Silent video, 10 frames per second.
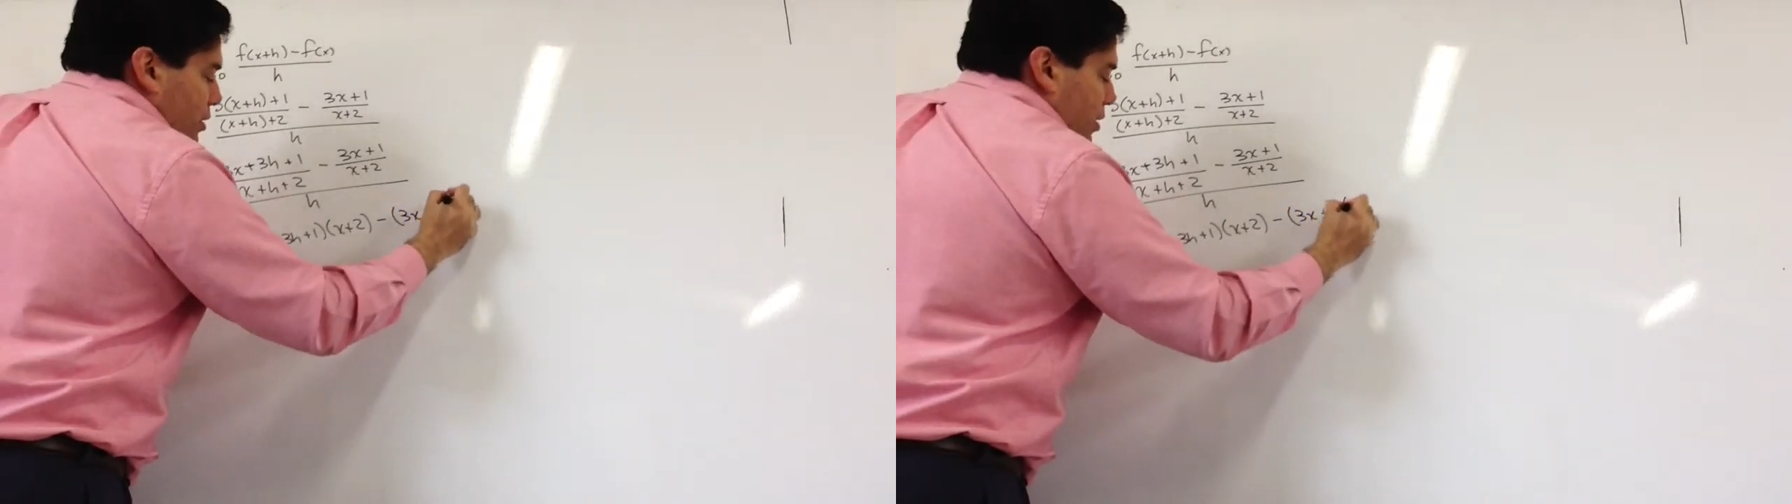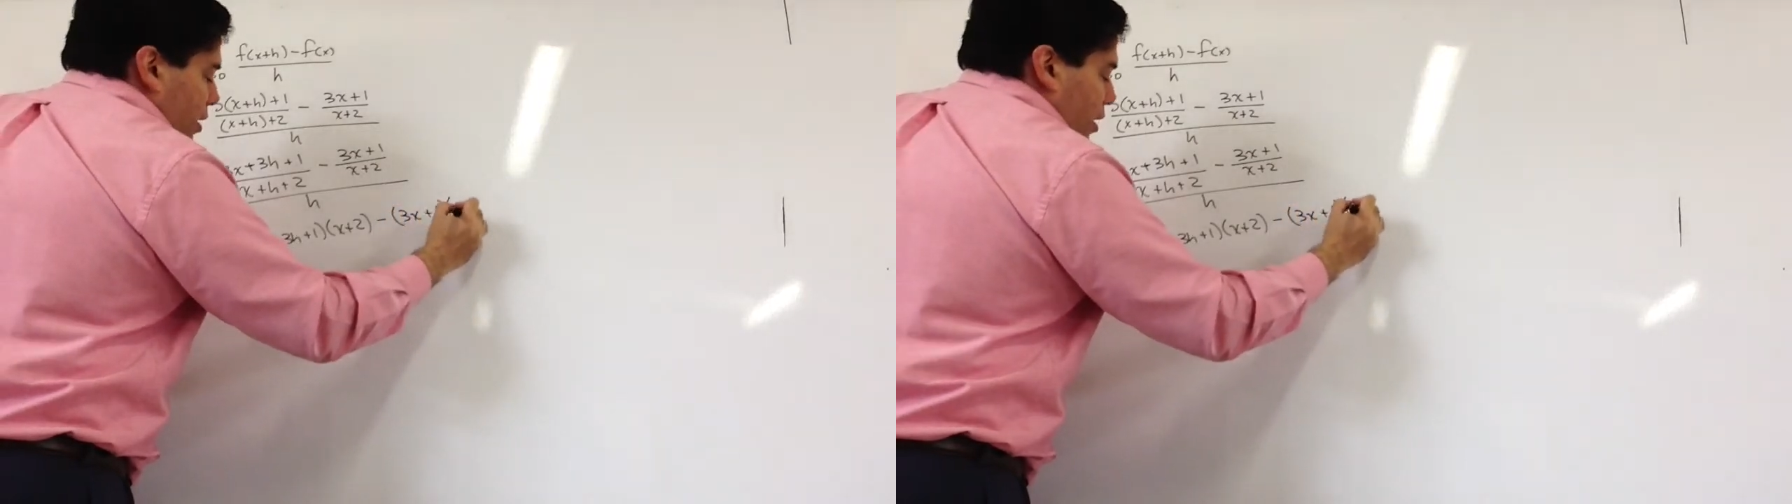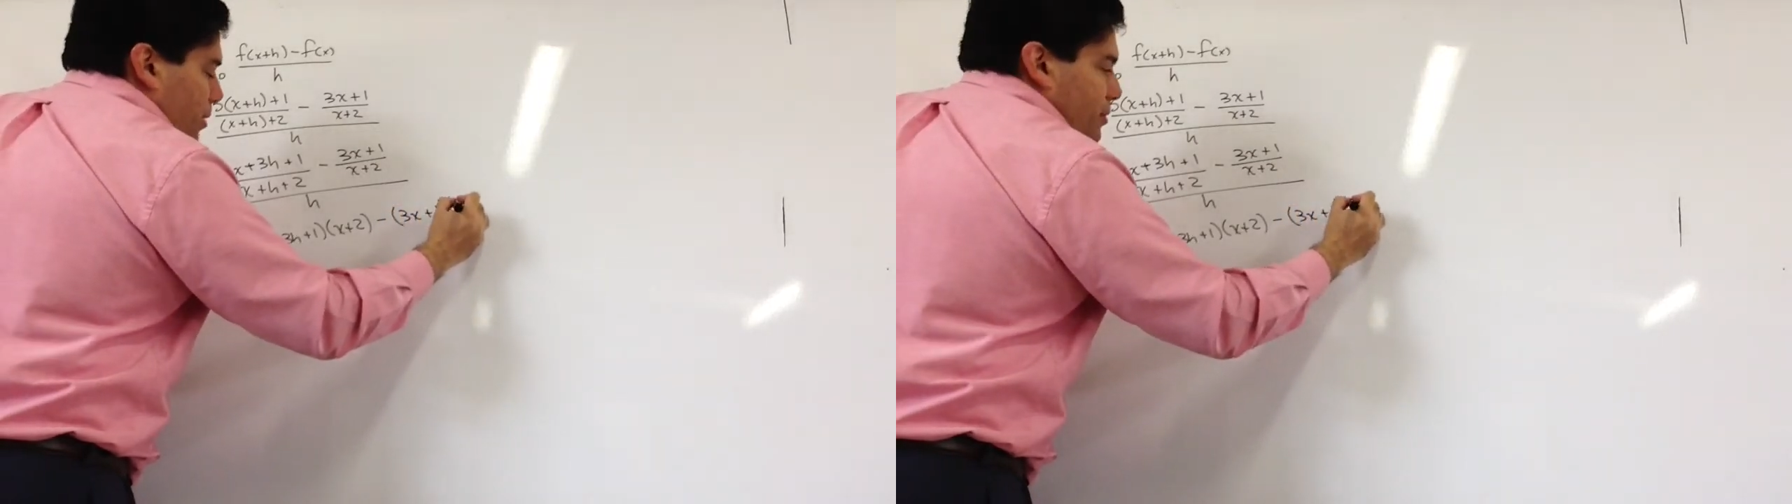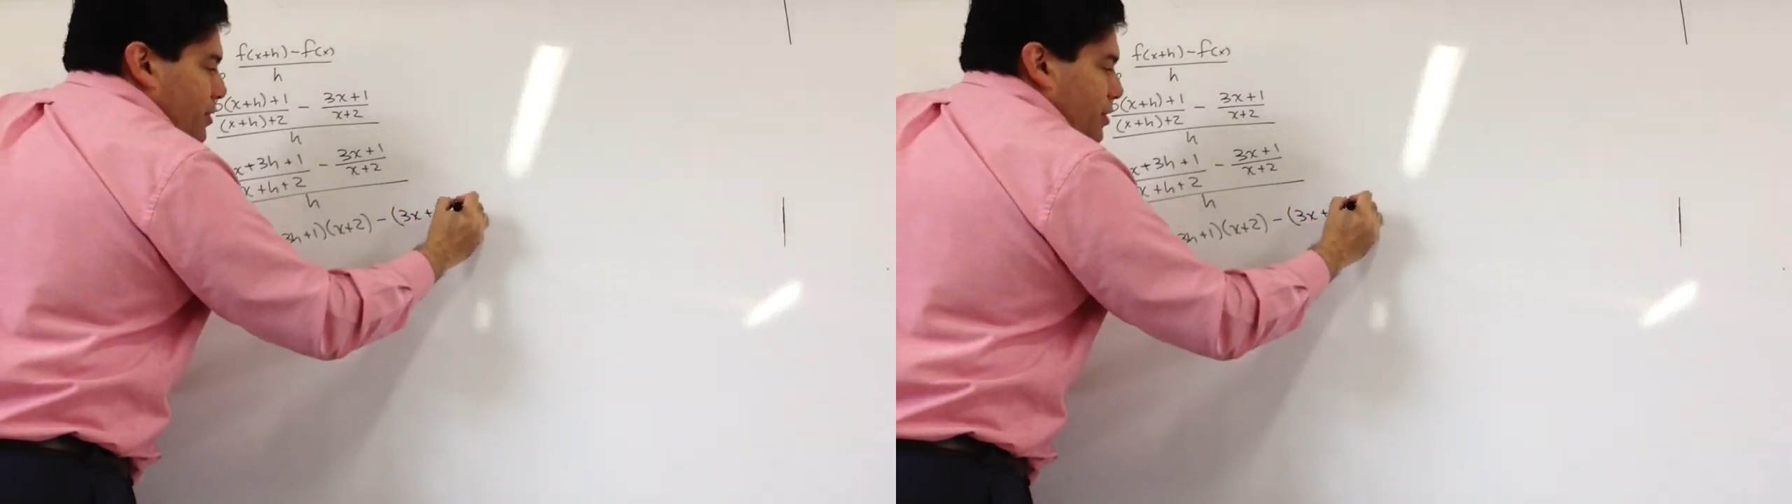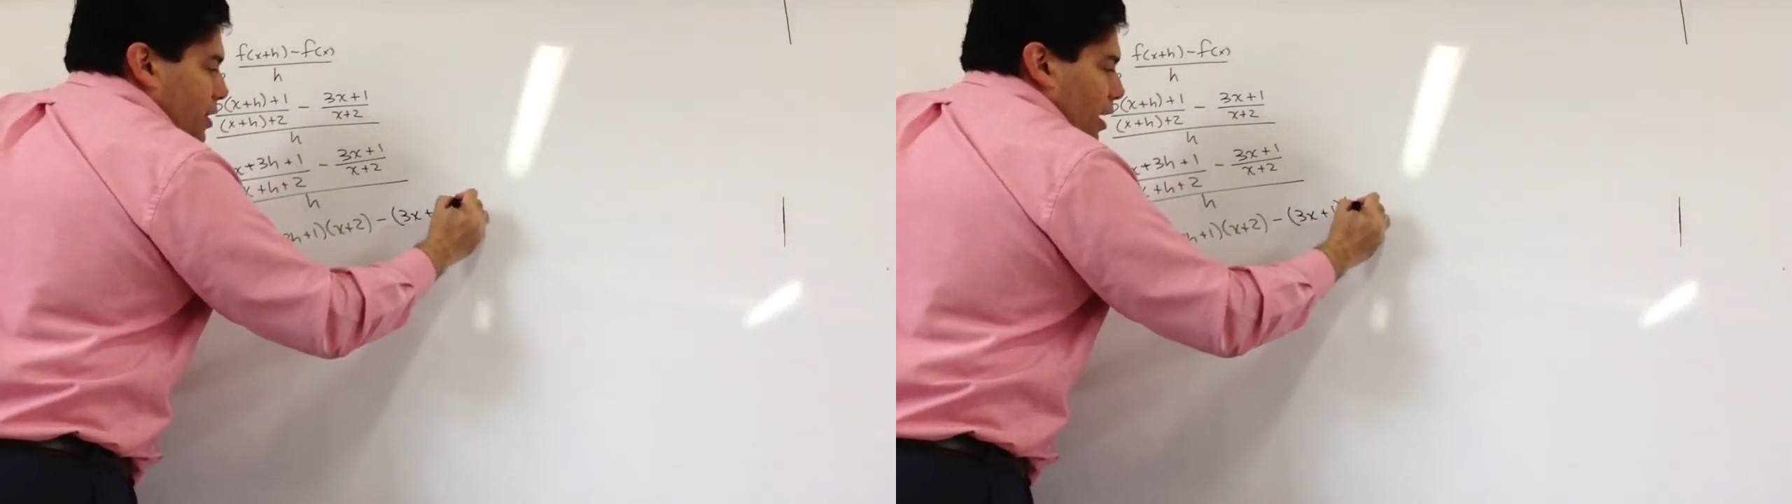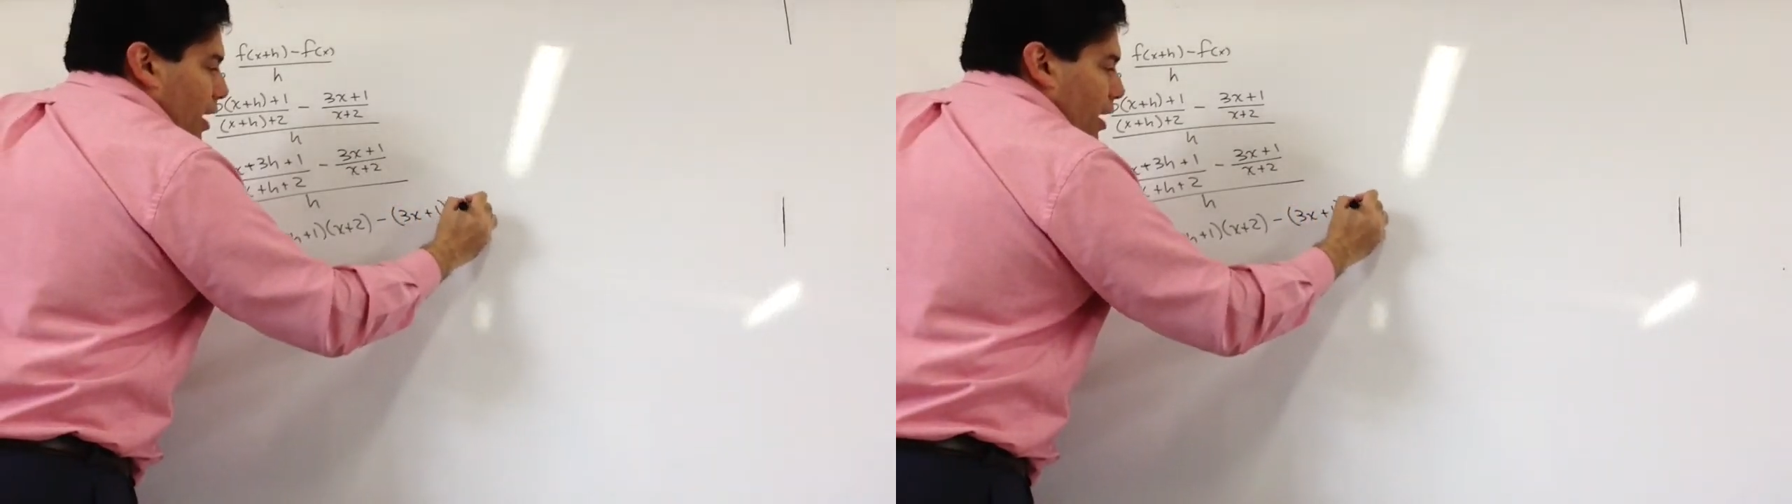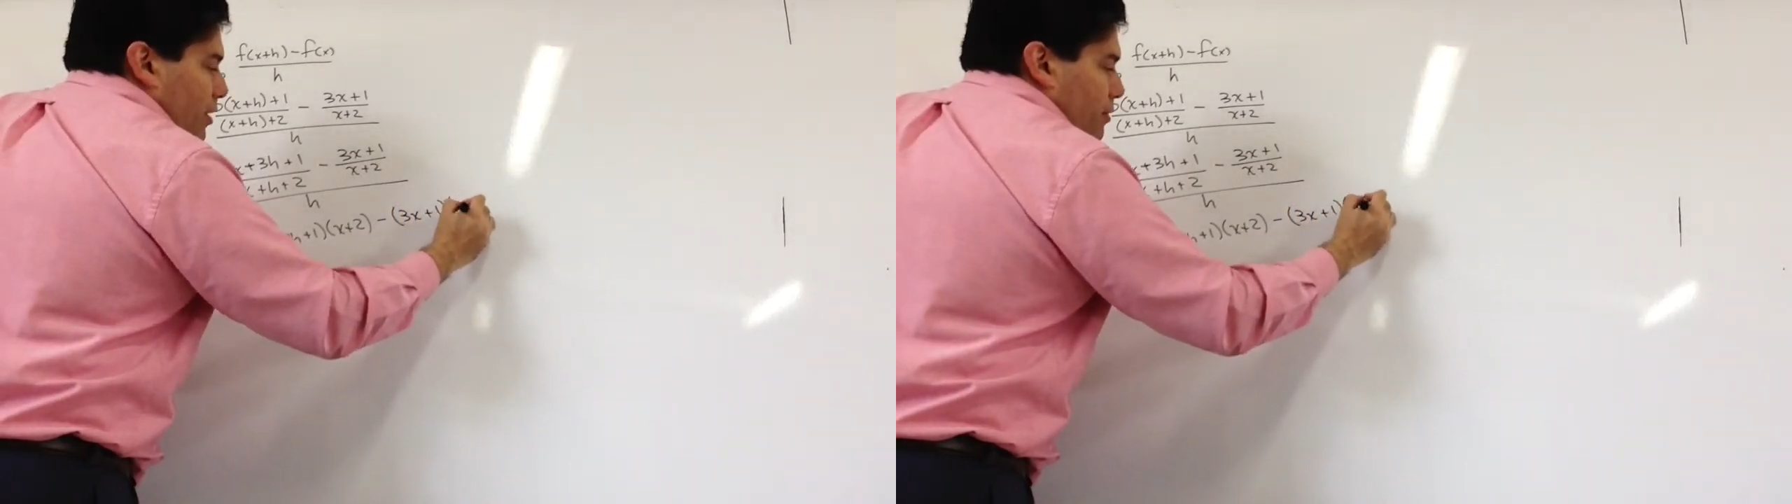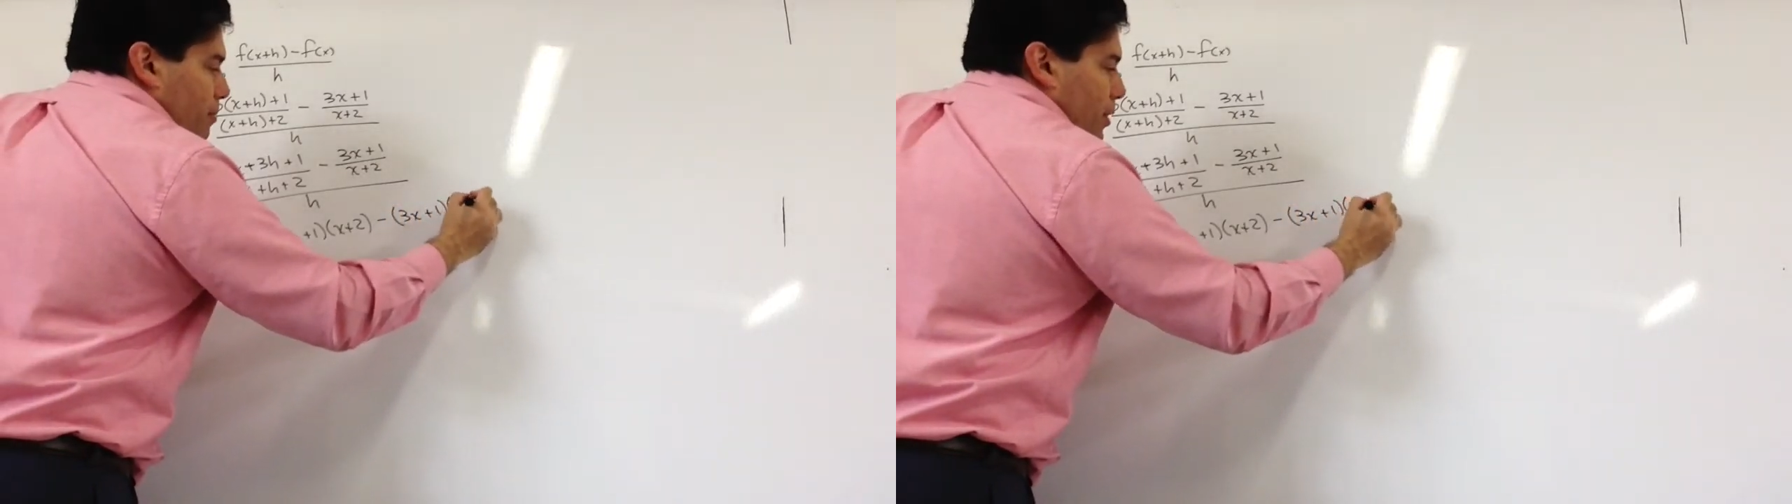times
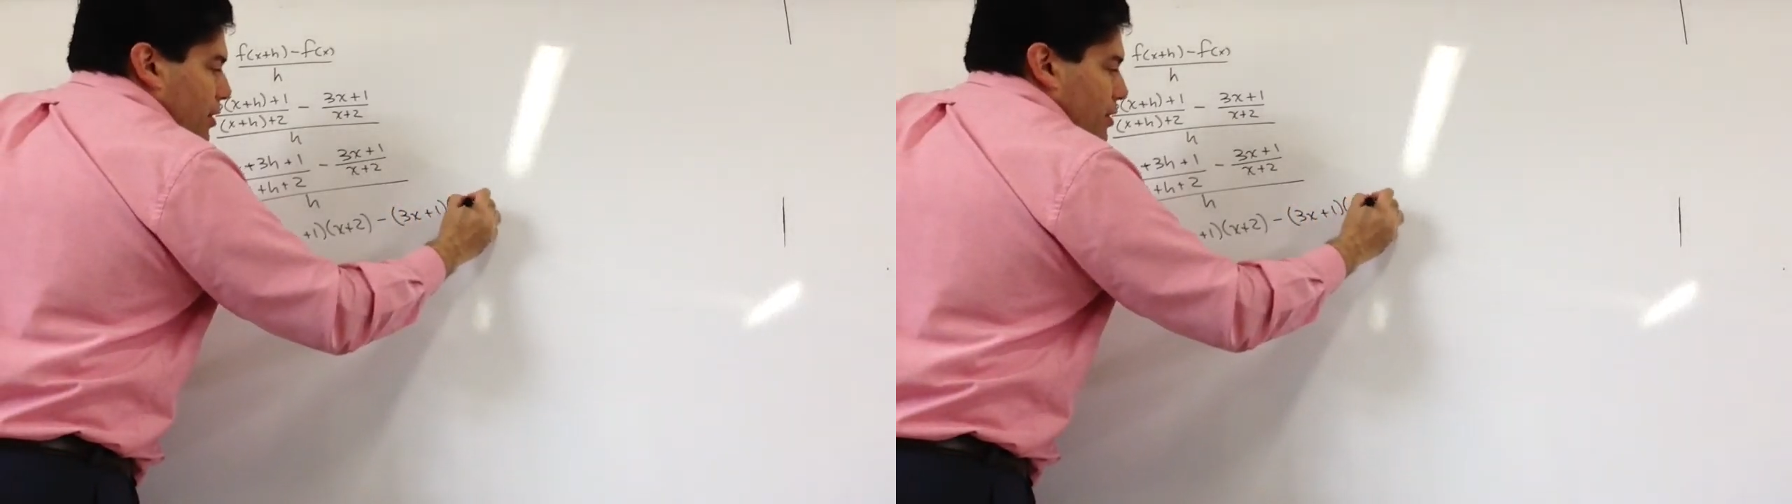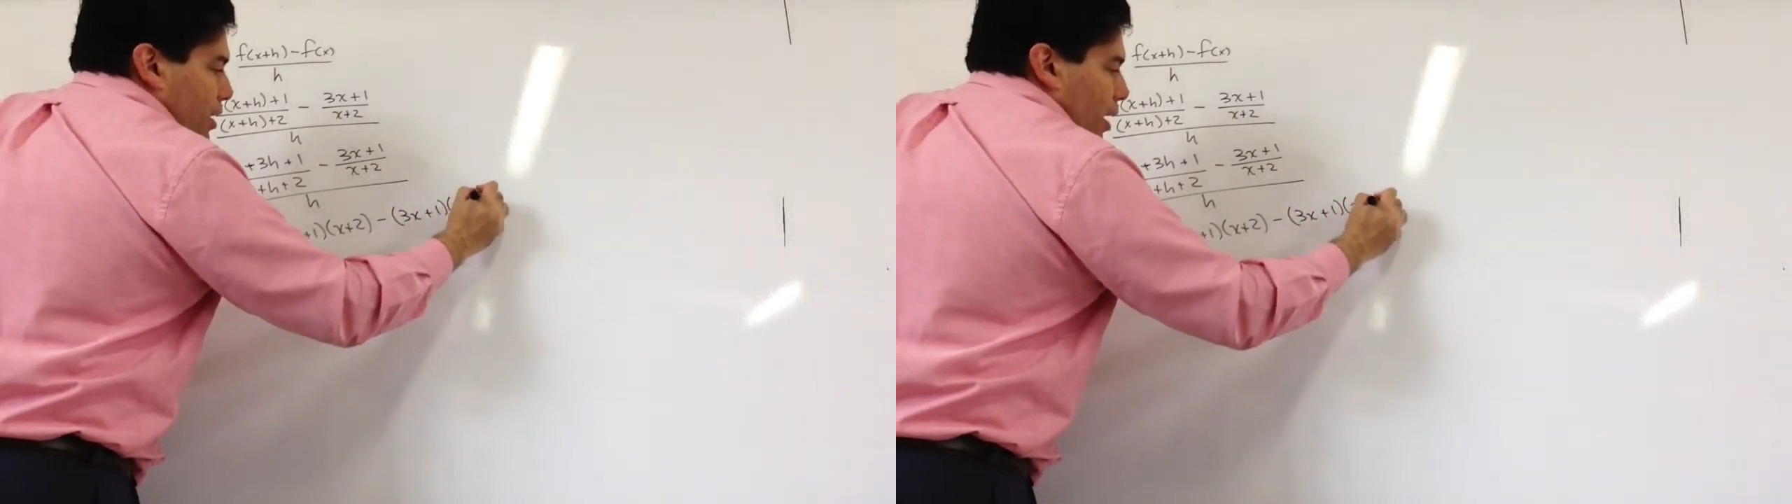x plus